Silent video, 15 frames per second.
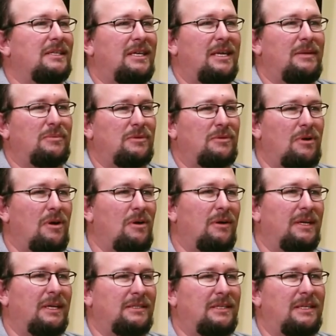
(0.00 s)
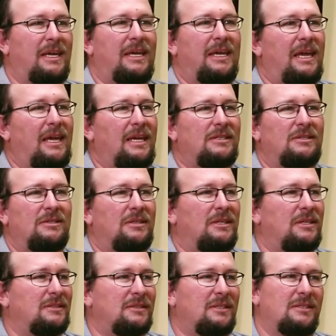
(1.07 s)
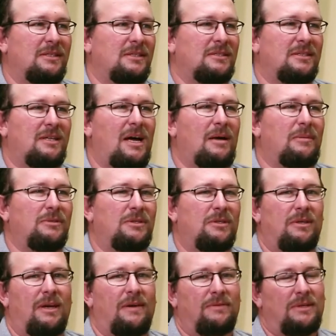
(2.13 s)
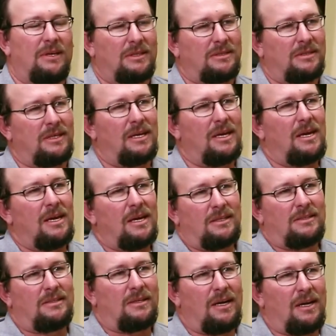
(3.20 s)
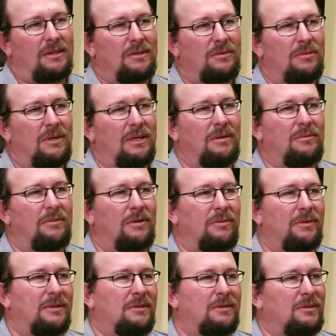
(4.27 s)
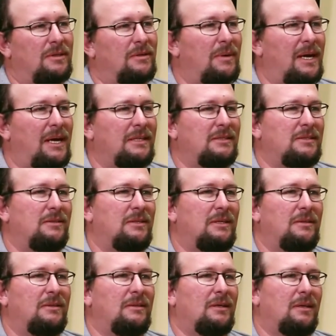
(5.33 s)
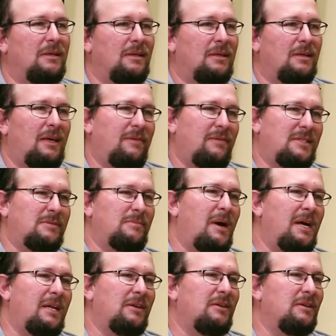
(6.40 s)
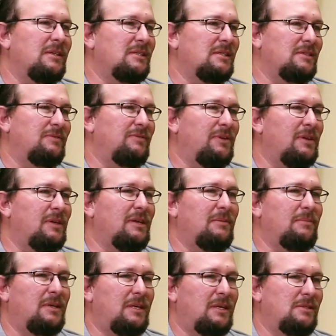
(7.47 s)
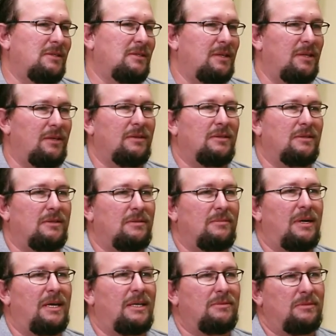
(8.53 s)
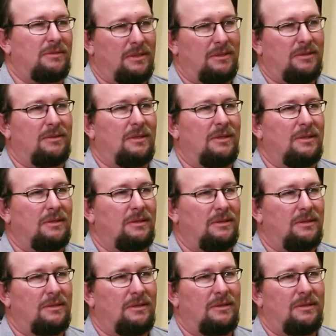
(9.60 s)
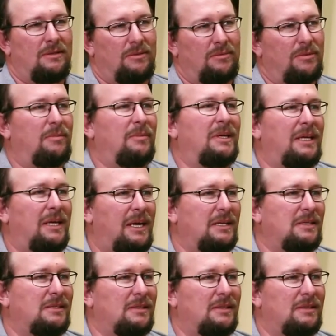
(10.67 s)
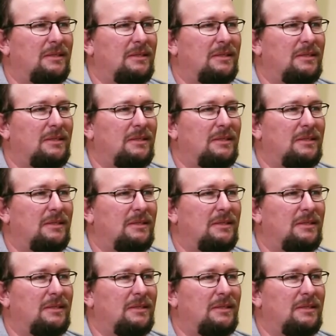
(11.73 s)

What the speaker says: It keeps growing. It's like a cancer. It just doesn't stop. So you have to actually tear out the wood. Where with termites, you can, if it's minor, you can just fill it because you kill the termites when you do the the remediation.